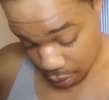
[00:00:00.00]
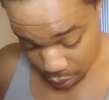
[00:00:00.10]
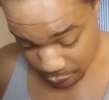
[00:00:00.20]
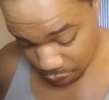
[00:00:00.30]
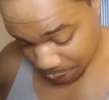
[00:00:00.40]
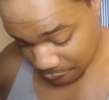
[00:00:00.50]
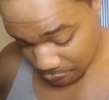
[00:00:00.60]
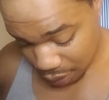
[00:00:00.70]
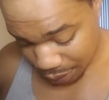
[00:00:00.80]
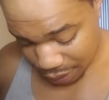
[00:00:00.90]
So that's what we're going
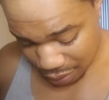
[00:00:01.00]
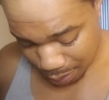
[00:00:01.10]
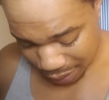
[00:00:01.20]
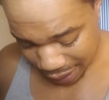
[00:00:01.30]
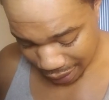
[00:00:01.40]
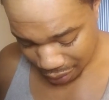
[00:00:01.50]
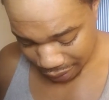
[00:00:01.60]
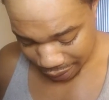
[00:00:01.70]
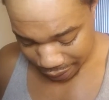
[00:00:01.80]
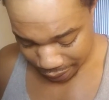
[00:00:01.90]
to do. We're just going to put that
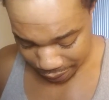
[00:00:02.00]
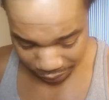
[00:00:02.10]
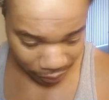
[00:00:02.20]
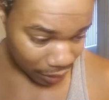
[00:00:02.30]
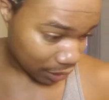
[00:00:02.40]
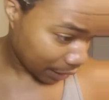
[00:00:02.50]
on in there just